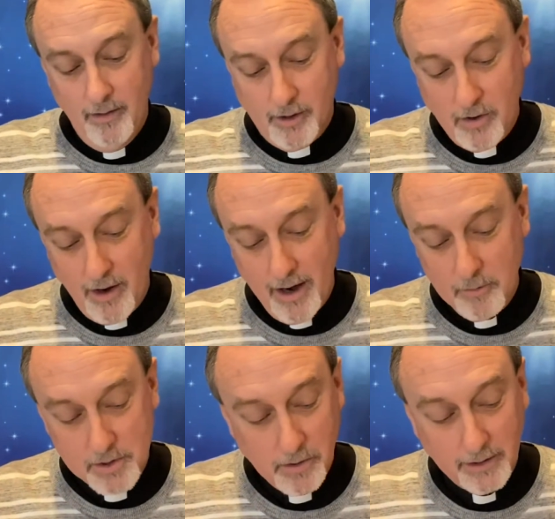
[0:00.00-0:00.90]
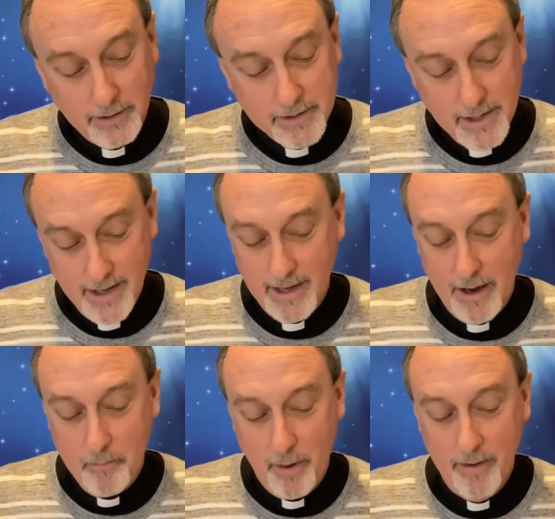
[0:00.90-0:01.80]
The cry was quickly taken
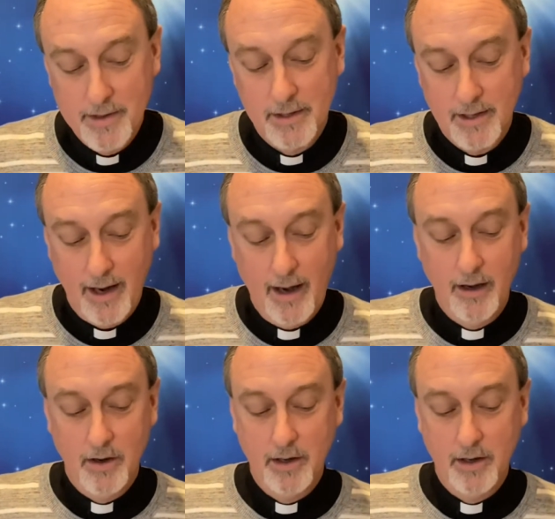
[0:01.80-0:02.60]
up by the entire